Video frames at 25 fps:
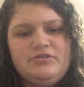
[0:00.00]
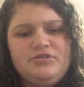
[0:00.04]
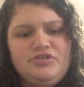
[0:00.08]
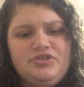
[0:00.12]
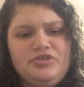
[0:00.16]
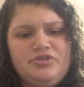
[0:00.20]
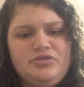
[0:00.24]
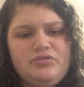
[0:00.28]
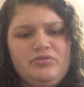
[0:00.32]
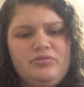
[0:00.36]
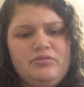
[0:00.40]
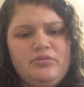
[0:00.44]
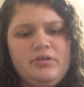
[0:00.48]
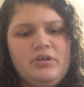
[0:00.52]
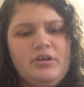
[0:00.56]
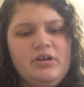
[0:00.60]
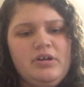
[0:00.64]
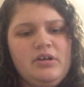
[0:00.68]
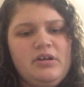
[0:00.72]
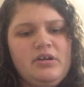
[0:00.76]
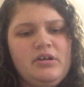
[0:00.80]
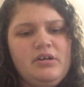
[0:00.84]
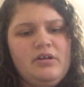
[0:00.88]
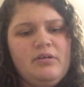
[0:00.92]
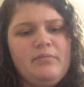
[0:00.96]
do
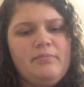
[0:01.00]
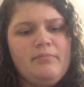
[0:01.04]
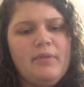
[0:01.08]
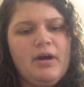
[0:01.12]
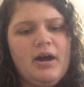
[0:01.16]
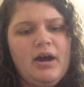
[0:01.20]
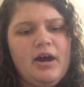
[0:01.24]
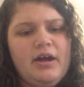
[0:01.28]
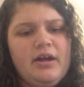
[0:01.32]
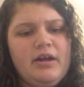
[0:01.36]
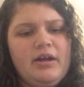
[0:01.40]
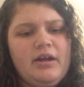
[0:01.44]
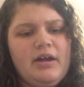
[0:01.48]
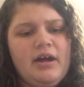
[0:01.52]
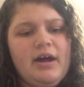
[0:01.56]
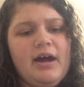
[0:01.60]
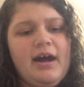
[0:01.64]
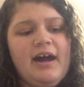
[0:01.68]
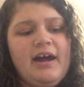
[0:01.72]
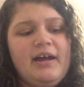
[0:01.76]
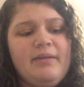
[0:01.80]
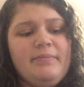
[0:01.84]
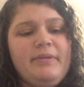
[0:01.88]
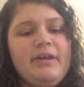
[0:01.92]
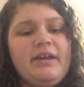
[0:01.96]
my
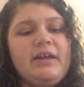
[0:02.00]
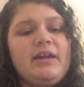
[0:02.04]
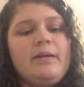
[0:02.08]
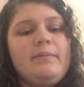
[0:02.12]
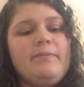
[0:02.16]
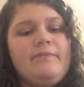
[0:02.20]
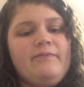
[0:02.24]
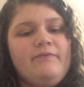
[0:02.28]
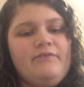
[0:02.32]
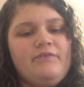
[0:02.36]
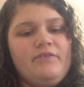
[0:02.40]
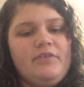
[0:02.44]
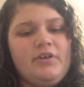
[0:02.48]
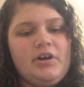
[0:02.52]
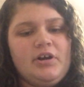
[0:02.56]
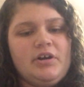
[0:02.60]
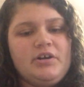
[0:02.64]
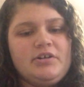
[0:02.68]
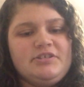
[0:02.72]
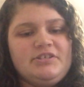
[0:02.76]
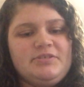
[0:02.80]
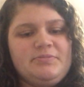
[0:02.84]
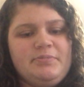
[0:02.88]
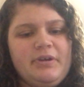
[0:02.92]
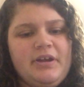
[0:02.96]
eye makeup
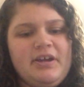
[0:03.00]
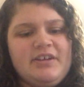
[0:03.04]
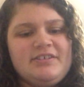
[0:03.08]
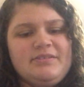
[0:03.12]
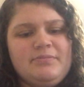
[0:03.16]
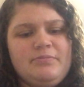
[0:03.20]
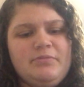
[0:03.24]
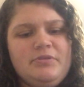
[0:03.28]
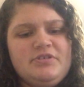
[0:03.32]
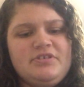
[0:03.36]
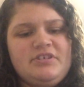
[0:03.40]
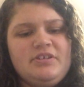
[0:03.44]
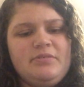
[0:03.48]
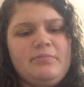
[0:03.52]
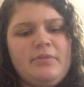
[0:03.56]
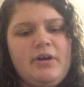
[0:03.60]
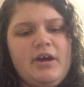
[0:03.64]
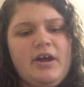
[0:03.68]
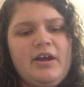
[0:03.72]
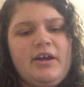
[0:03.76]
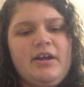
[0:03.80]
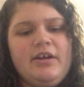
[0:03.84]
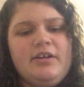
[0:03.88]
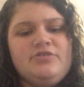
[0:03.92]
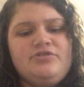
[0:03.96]
first because I'm using
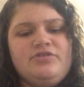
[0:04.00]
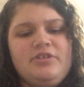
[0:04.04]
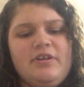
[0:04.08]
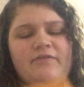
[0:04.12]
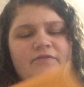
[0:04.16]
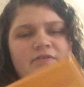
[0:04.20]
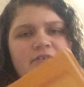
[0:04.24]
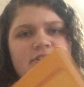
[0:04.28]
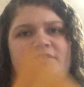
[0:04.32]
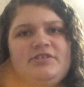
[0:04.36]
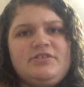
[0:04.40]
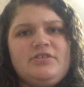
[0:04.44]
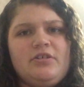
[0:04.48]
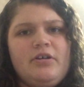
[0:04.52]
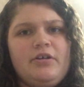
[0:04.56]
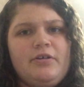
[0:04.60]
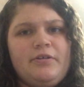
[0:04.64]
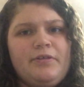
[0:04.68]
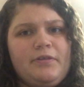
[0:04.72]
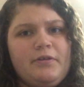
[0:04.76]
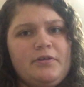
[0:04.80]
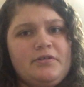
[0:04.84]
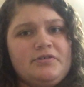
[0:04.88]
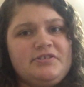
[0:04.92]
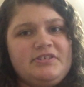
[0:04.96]
my Jeffree Star
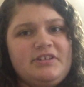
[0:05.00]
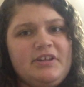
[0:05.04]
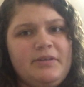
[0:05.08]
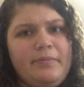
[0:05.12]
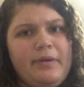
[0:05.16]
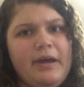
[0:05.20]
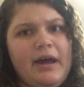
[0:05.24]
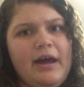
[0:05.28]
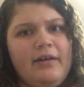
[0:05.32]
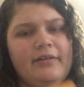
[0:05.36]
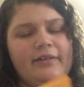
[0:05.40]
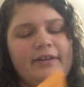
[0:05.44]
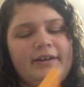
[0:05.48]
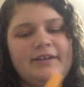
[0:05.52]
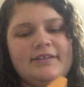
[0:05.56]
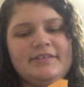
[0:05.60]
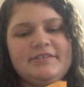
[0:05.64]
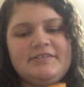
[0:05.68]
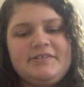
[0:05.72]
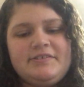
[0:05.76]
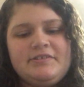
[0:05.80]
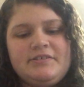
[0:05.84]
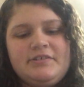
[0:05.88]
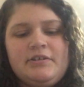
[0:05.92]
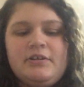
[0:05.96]
Thirsty
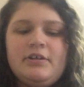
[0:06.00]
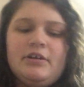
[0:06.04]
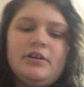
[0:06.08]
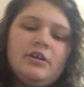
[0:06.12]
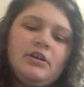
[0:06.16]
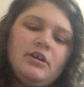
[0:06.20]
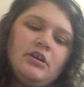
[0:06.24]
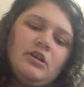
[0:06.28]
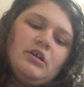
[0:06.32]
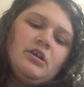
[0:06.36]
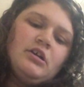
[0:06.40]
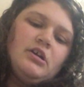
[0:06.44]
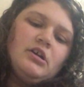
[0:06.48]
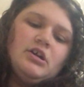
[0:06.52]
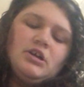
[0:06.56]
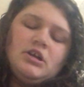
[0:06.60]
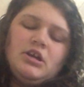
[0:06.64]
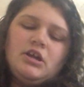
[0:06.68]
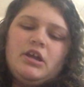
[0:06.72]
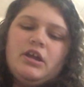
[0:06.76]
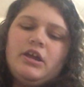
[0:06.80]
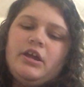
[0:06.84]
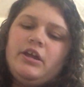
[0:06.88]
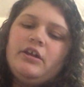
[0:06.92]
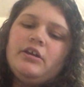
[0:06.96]
palette,
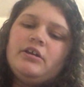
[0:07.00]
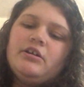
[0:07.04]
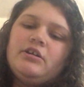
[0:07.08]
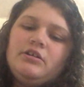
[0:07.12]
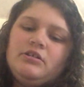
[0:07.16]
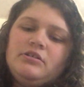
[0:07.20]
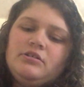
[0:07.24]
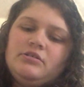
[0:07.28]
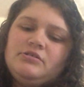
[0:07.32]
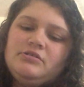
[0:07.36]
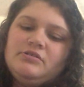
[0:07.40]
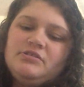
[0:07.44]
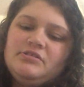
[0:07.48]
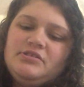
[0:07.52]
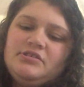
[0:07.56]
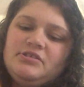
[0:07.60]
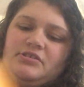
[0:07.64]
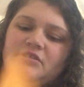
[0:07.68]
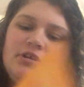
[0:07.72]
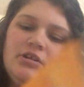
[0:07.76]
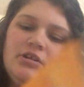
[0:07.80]
and